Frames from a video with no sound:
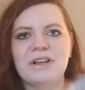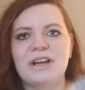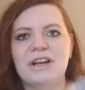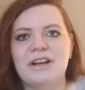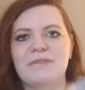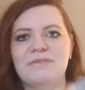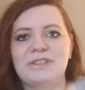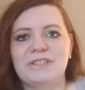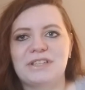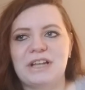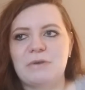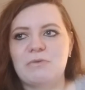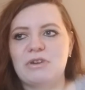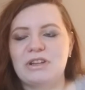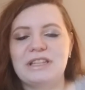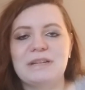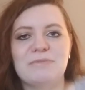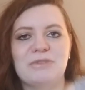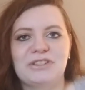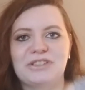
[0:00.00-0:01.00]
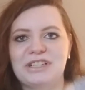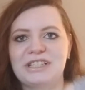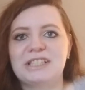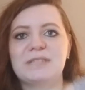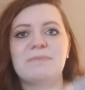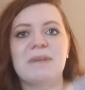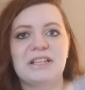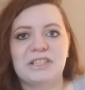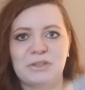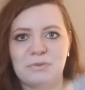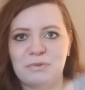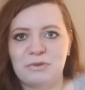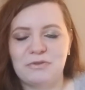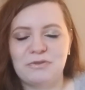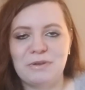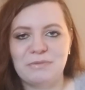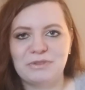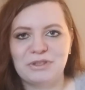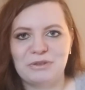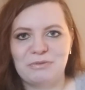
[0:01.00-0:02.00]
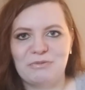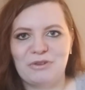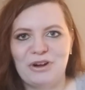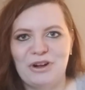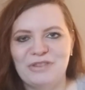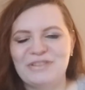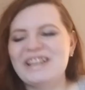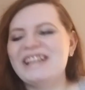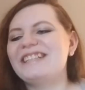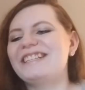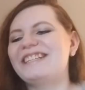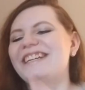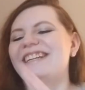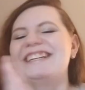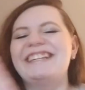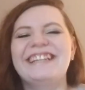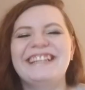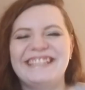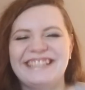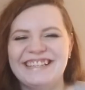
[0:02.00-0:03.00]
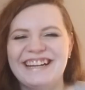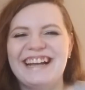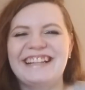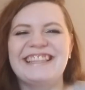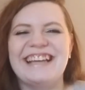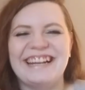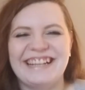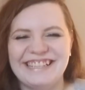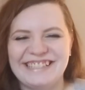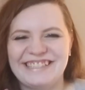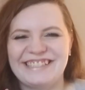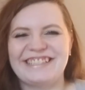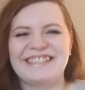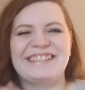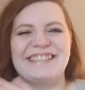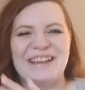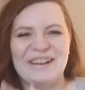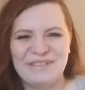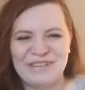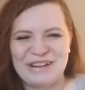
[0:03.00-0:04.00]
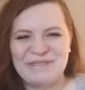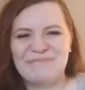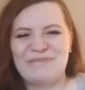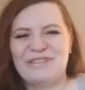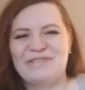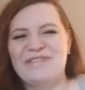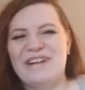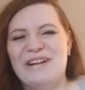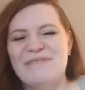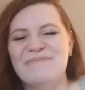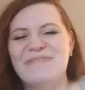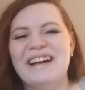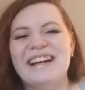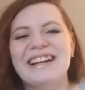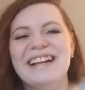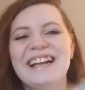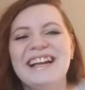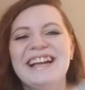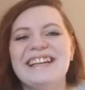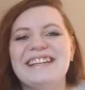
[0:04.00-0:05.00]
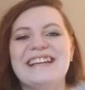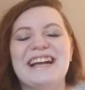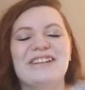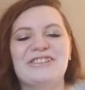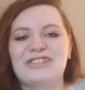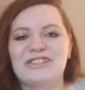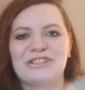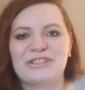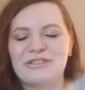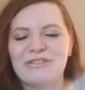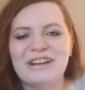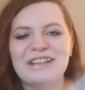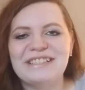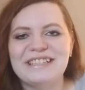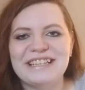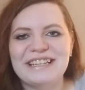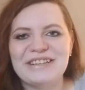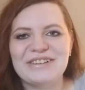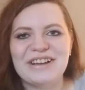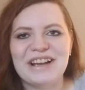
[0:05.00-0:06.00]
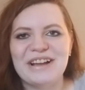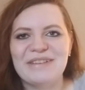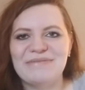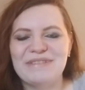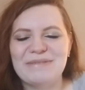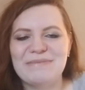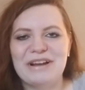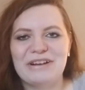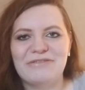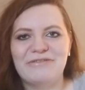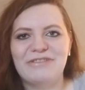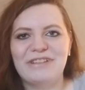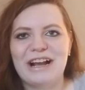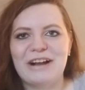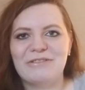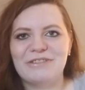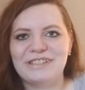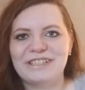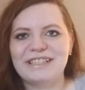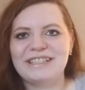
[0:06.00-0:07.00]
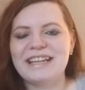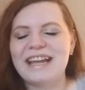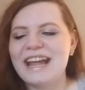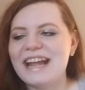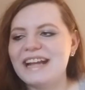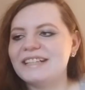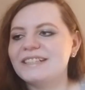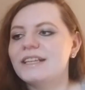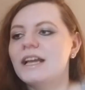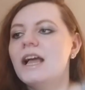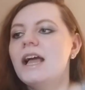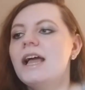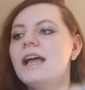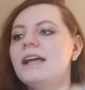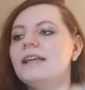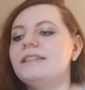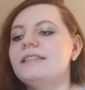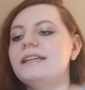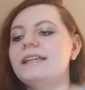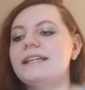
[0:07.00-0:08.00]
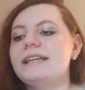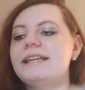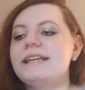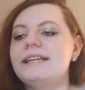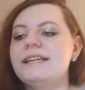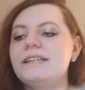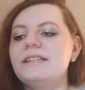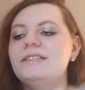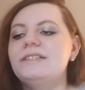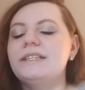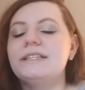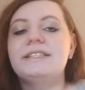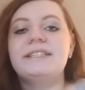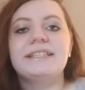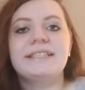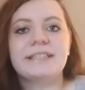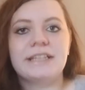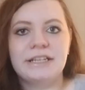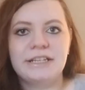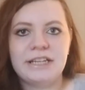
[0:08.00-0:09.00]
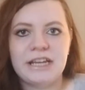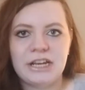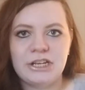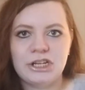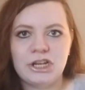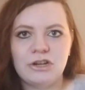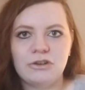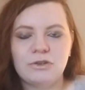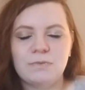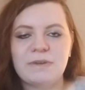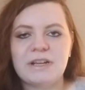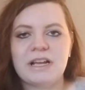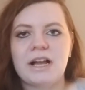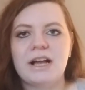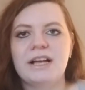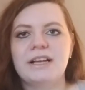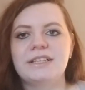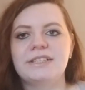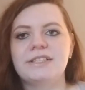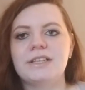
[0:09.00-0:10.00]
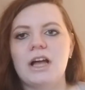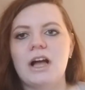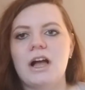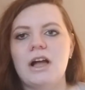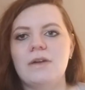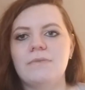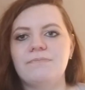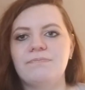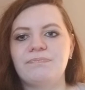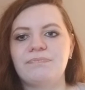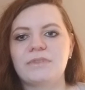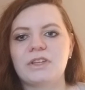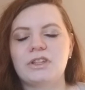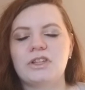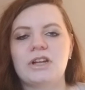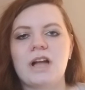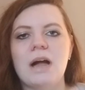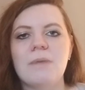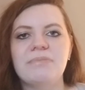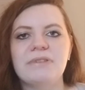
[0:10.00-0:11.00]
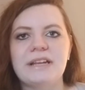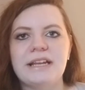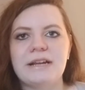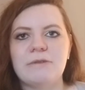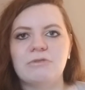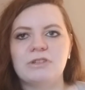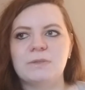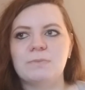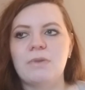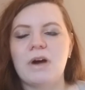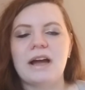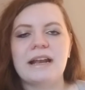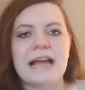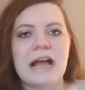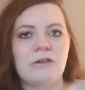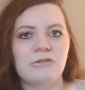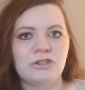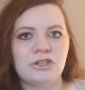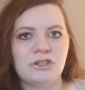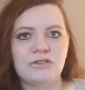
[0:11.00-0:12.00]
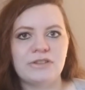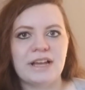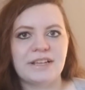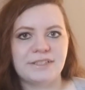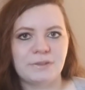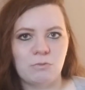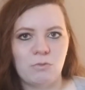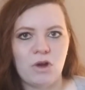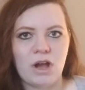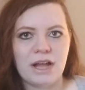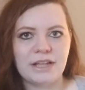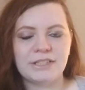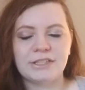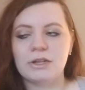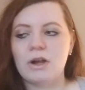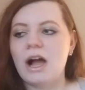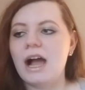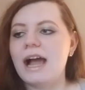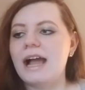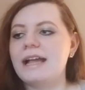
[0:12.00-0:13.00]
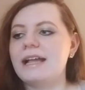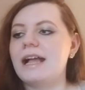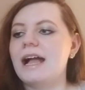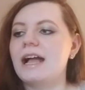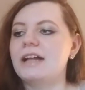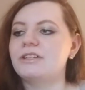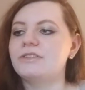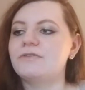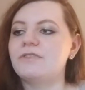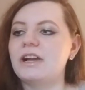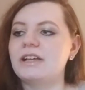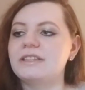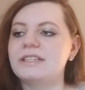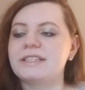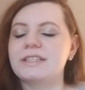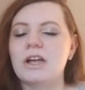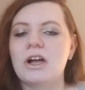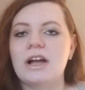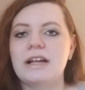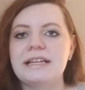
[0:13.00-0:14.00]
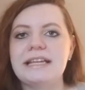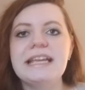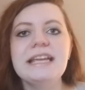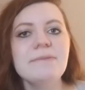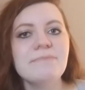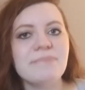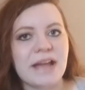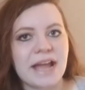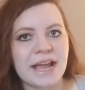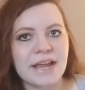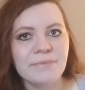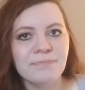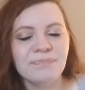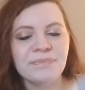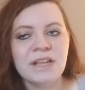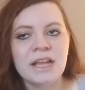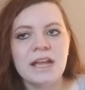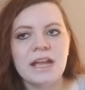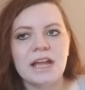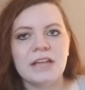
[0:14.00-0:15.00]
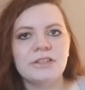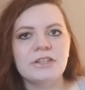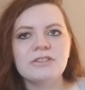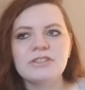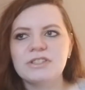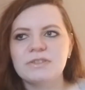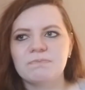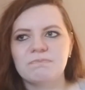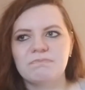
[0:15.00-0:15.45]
uh, is like one of the most expensive perfumes in the world. This is not that. This is just the Eau de Parfum. But yeah, it's just crazy um, the amount of flowers it takes. It is discontinued because um, the company was bought out in 2001. So I had to find this on eBay. And there's,